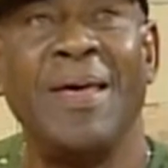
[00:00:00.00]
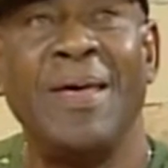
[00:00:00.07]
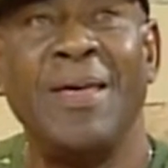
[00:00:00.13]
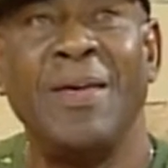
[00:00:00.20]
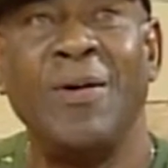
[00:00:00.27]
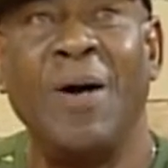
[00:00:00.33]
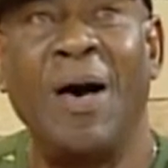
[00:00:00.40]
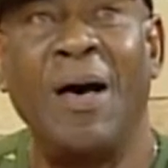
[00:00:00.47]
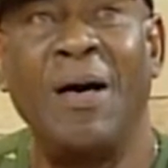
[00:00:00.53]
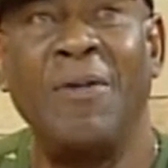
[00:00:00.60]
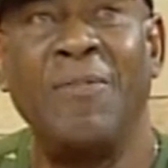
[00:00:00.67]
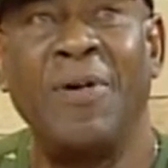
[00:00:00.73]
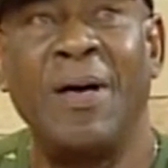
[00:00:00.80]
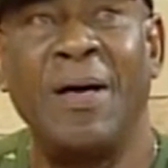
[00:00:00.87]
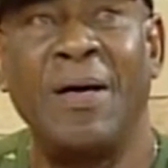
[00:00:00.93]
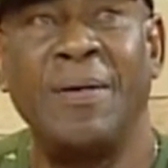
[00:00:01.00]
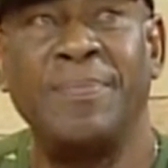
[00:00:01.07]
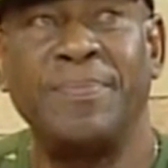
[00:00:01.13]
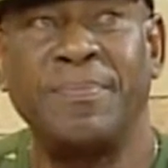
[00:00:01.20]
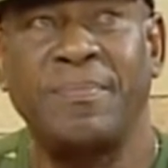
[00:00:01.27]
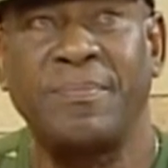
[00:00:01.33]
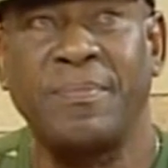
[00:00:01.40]
You have uh,
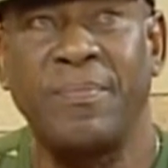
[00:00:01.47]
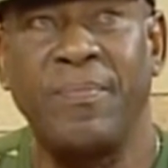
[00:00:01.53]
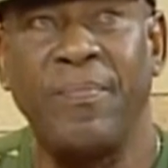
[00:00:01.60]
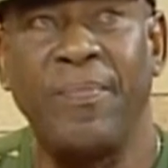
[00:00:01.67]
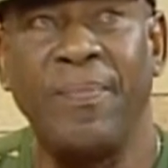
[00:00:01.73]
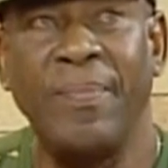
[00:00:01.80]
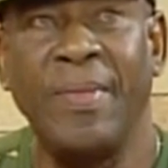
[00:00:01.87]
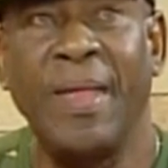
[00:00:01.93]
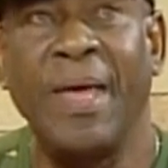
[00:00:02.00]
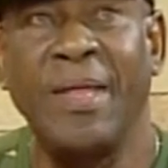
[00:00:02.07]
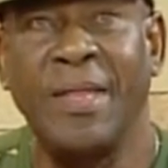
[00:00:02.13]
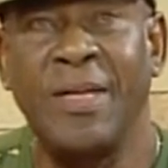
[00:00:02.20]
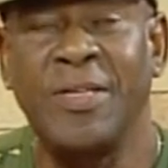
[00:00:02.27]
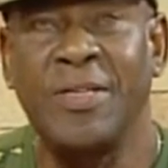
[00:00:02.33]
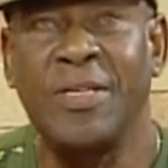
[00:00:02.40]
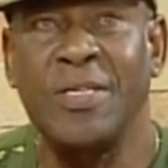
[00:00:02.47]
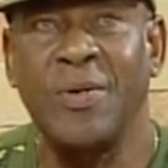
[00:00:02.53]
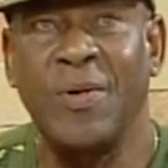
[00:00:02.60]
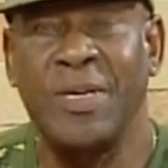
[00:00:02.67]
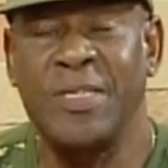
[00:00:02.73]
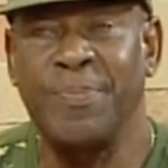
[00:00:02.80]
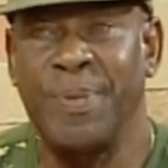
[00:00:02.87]
like teachers
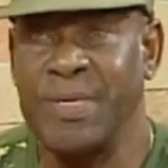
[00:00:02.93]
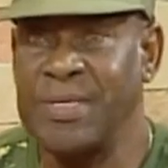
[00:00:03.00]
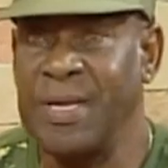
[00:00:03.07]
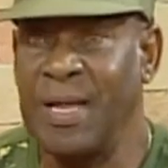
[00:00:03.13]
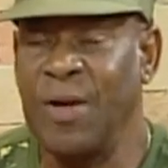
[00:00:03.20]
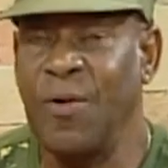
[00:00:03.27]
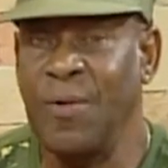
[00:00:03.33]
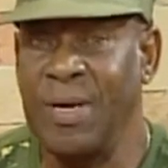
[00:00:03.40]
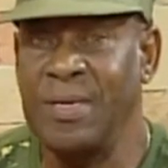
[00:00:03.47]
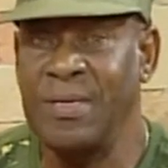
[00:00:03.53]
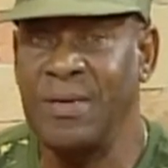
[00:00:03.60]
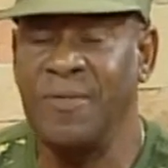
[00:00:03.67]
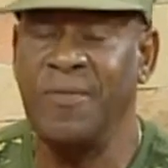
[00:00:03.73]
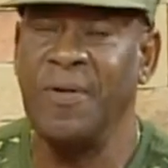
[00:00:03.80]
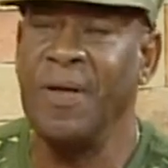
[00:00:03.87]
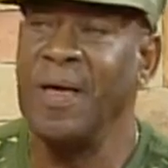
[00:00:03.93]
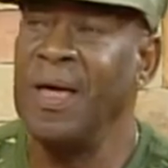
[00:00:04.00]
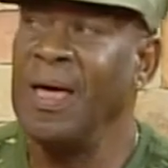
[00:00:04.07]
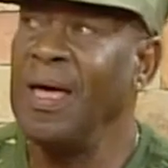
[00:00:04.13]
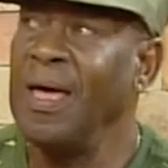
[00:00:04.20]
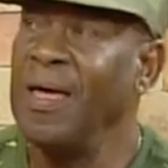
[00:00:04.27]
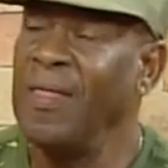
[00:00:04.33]
who are especially creative,
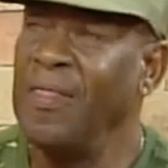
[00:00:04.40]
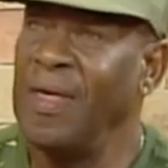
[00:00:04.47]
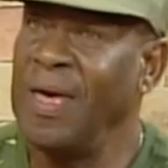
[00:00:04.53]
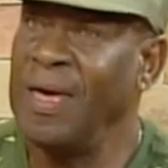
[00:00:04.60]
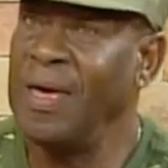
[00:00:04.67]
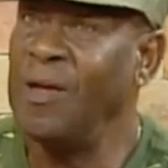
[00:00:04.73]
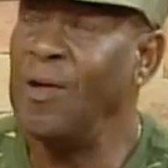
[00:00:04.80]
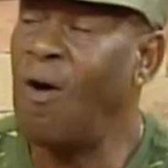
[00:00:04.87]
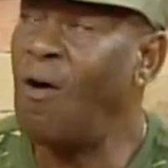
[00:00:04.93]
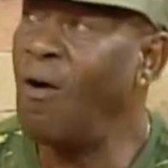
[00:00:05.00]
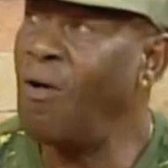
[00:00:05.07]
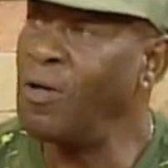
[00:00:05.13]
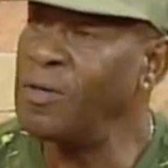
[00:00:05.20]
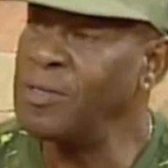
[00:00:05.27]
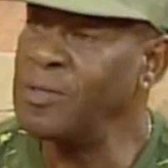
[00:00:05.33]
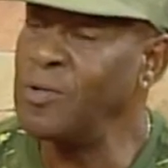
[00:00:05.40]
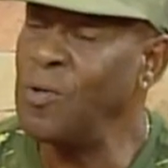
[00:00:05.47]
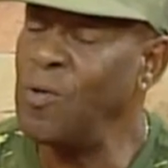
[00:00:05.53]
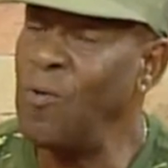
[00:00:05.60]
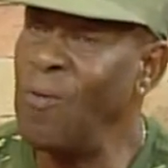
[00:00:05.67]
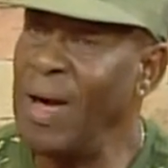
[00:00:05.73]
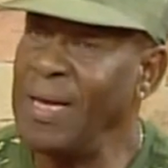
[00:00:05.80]
they can
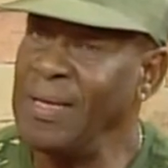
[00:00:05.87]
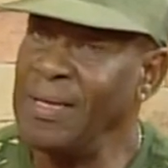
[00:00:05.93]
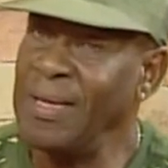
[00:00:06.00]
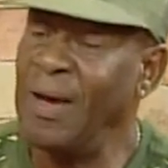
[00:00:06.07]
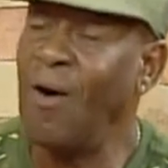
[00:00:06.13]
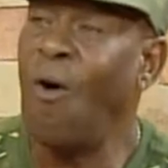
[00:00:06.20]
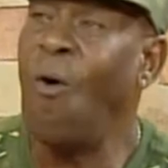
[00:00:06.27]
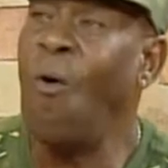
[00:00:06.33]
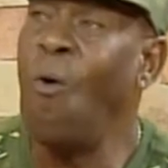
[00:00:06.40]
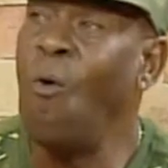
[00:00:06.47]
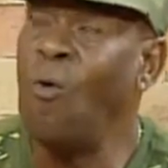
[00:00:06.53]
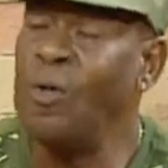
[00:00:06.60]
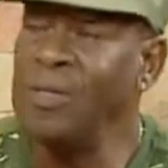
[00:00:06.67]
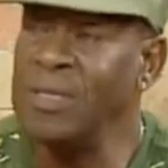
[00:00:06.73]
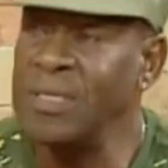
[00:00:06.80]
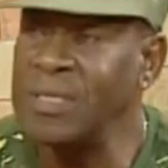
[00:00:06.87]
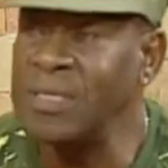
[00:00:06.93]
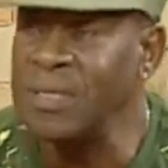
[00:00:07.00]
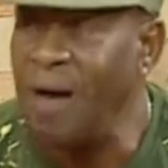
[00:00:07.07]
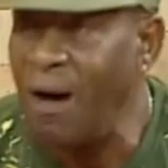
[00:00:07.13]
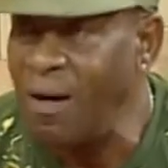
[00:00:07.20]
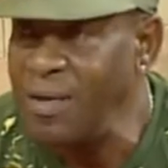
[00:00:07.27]
also write their own
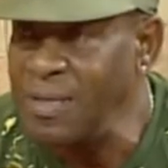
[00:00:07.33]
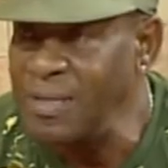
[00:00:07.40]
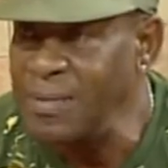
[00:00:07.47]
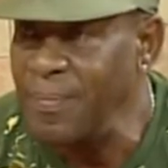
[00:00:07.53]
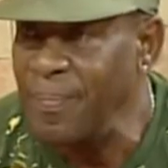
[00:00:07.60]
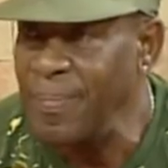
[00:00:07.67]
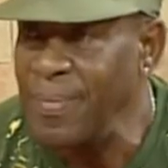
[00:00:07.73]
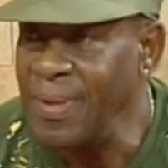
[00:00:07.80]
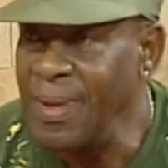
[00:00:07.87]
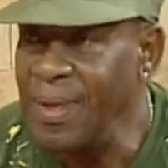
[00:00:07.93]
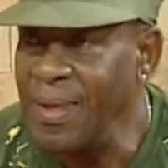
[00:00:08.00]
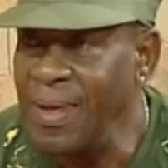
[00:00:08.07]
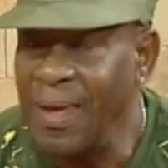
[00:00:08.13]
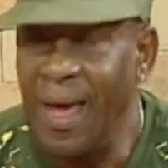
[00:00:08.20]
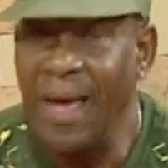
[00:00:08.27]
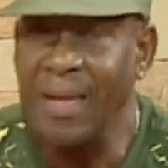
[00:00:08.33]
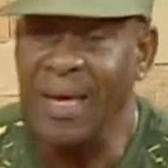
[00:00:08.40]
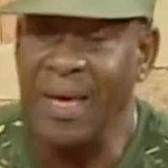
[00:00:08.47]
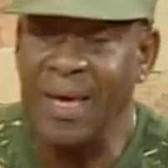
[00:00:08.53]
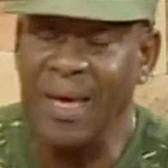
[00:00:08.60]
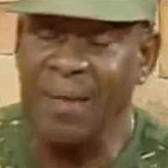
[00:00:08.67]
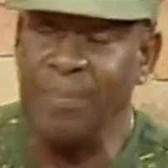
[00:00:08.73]
songs and
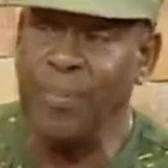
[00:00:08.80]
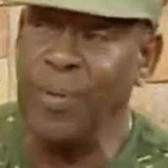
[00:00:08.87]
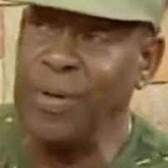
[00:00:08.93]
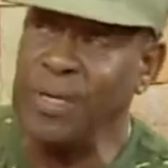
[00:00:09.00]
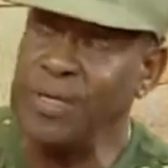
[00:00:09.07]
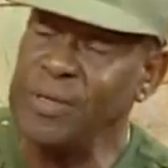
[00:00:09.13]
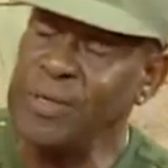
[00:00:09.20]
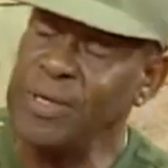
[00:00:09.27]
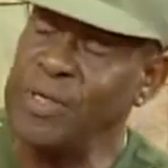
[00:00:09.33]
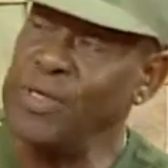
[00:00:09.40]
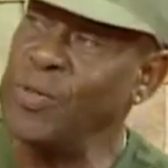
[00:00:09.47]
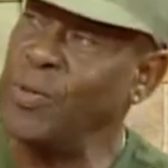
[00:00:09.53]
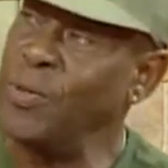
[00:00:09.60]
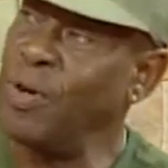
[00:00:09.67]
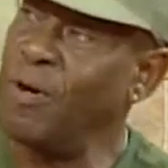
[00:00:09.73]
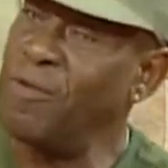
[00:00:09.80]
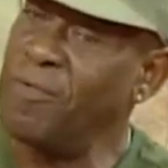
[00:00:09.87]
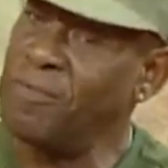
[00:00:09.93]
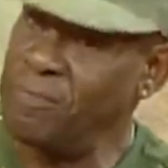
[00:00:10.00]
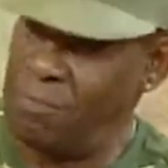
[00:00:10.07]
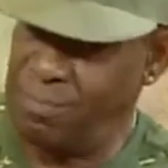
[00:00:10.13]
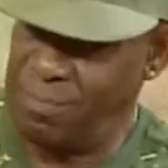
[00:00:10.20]
they can put it to the tune
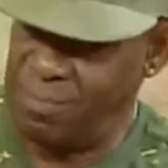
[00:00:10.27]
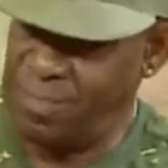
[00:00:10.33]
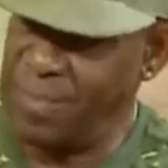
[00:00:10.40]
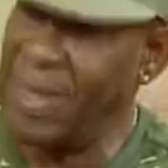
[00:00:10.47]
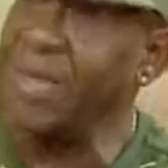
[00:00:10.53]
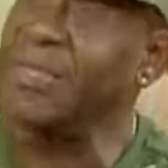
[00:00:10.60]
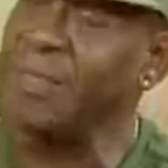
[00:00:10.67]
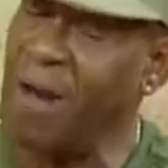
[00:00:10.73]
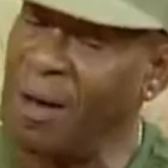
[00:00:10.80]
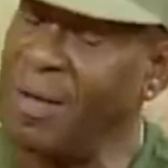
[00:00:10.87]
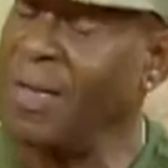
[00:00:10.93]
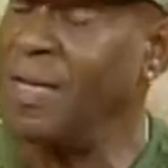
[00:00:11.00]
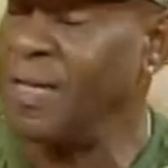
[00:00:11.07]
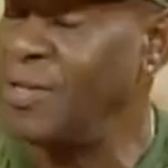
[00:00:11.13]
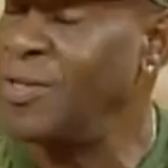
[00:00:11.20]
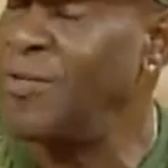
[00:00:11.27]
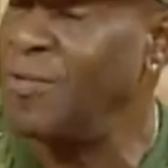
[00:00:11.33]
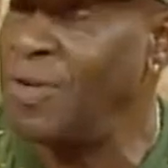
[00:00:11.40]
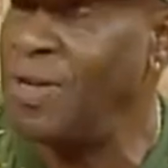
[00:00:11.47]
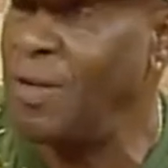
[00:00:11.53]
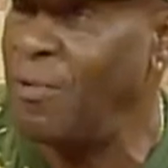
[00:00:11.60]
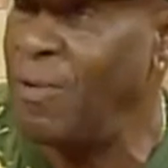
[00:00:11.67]
of a song that the
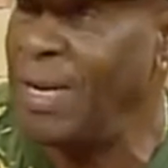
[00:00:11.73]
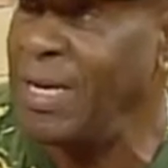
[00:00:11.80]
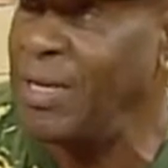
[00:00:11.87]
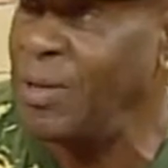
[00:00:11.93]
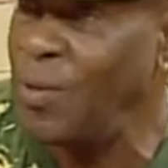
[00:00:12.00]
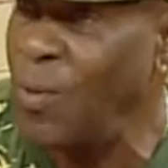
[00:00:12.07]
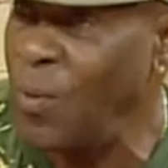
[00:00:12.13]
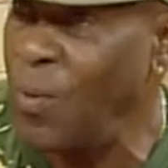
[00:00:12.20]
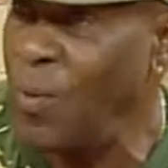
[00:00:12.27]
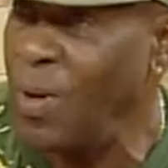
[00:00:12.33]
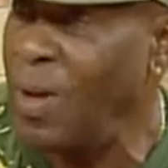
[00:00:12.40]
children already know.